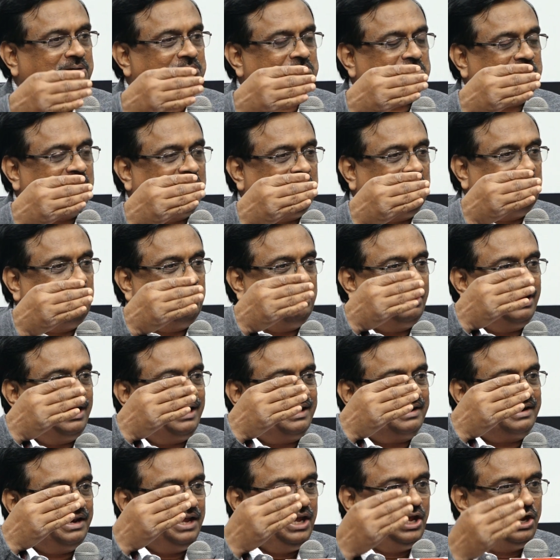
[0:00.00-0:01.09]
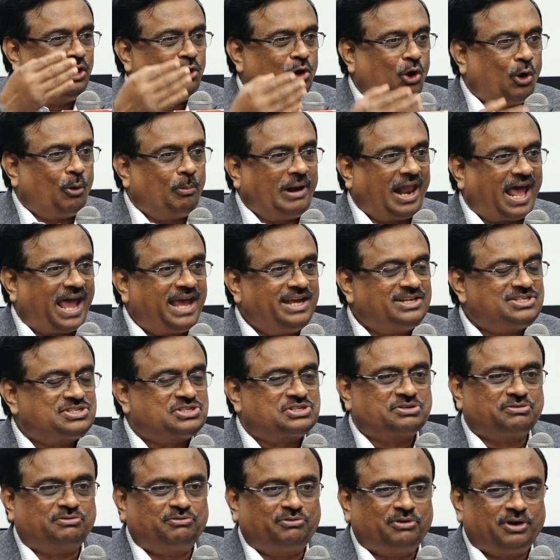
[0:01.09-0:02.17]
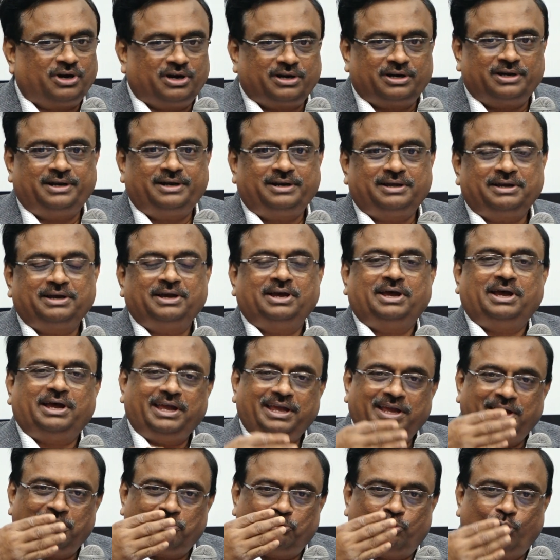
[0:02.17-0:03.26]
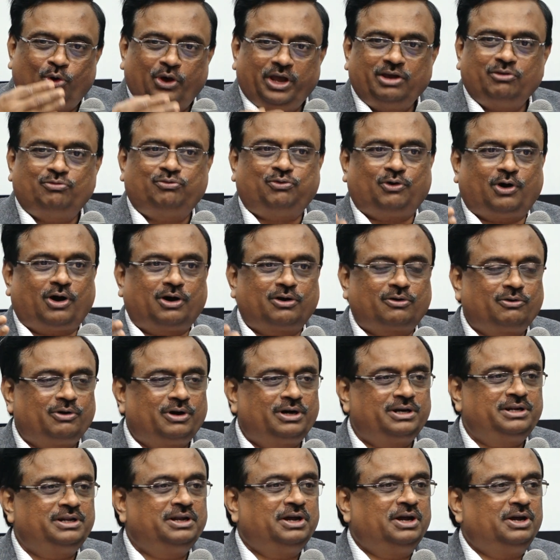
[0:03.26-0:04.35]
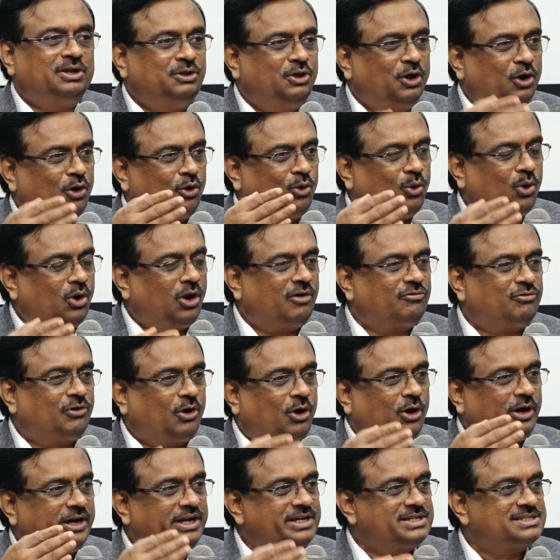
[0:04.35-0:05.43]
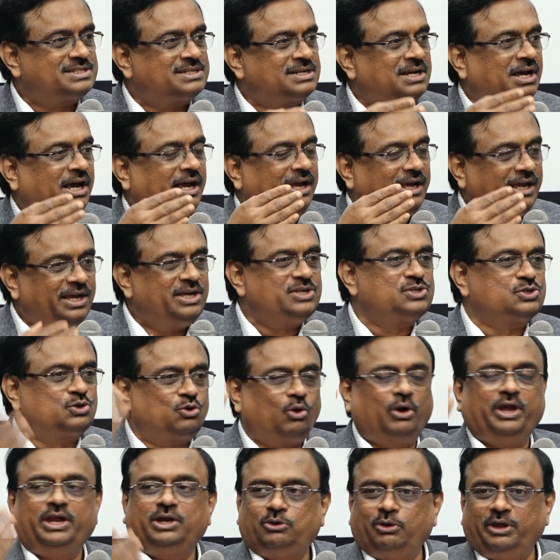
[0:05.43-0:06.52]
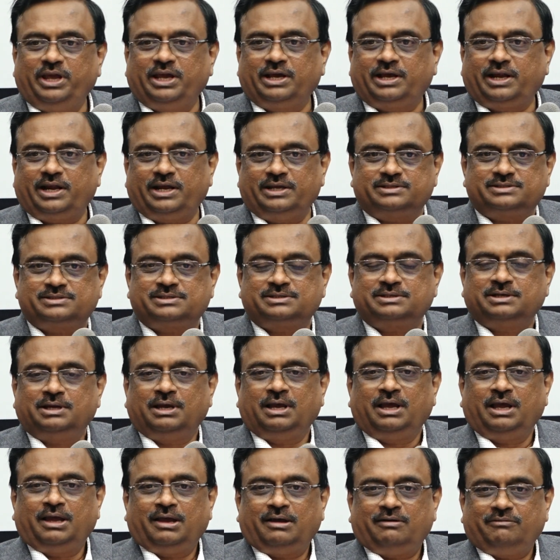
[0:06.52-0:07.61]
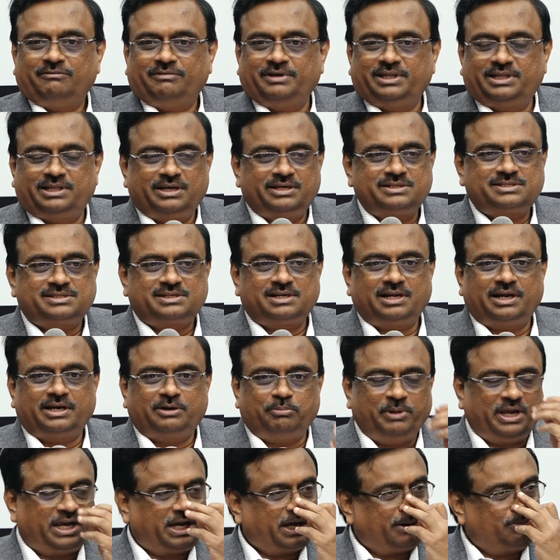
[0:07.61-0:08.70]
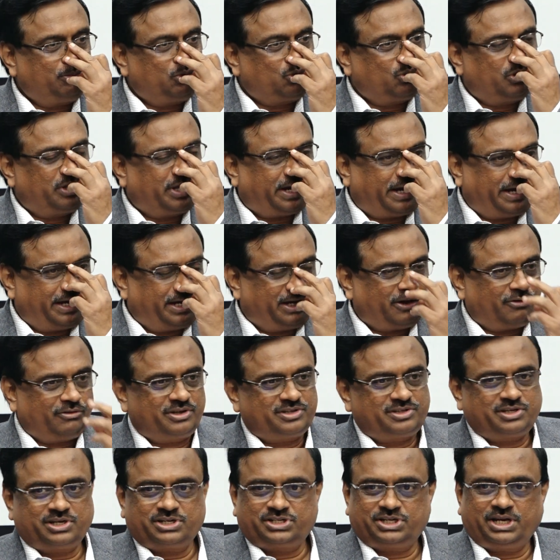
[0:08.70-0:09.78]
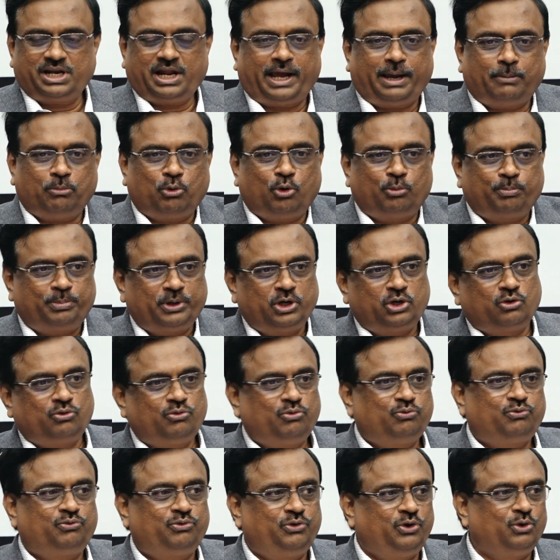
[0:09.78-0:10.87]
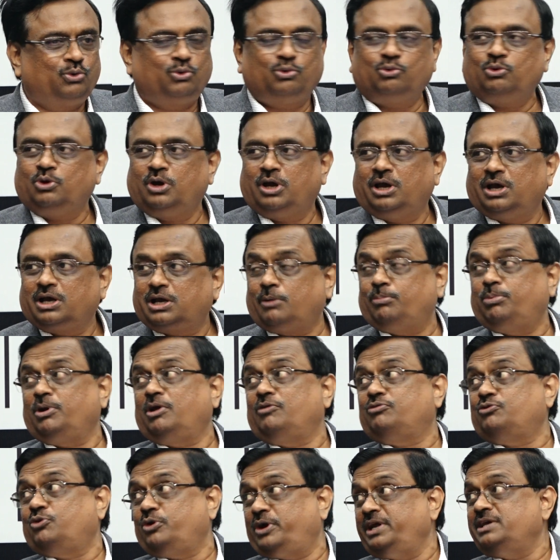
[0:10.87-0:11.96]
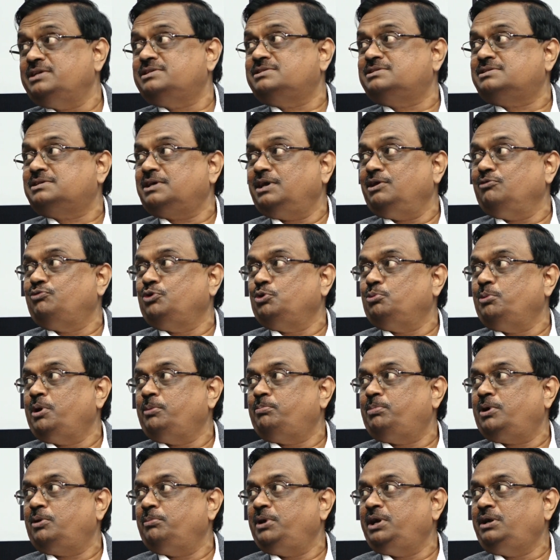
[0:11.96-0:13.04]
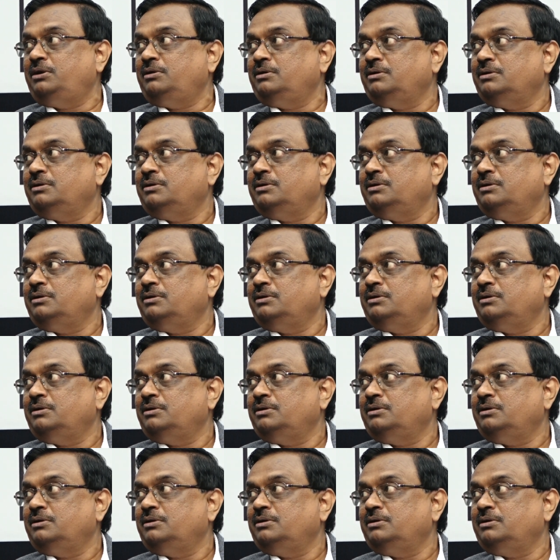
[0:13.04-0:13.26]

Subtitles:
In a re-globalized world, going forward, the role of lawyers is going to increase. With this, let me come to the end of the session. I am open to couple of queries, if you may permit.